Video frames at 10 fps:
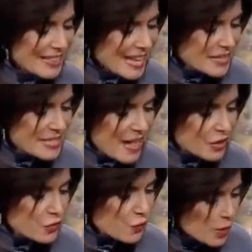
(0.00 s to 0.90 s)

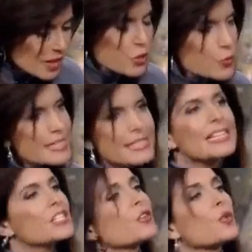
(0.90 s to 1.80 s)

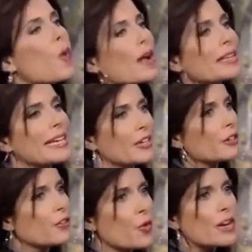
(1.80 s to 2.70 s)
$11.43 for one year of